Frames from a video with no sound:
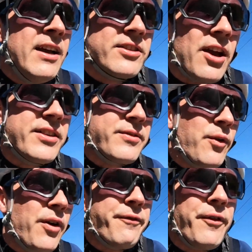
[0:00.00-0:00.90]
So it's
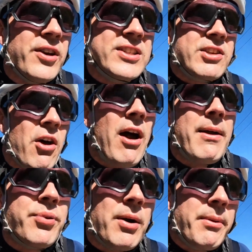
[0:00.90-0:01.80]
for the first
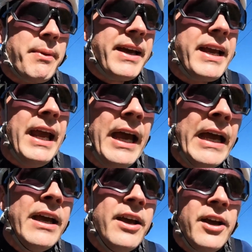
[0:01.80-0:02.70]
time probably
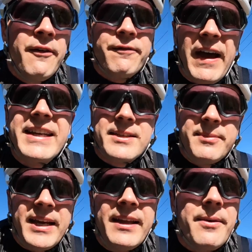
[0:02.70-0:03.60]
faced
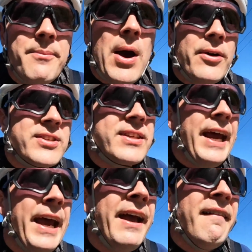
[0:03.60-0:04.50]
me the most
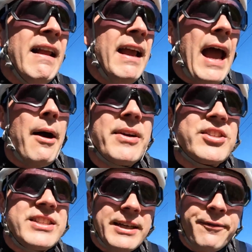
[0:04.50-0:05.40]
how
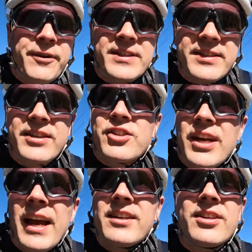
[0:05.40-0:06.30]
much difference this
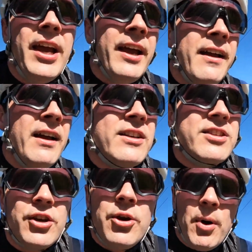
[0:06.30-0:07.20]
change
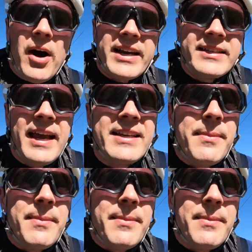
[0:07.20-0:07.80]
to new bikes has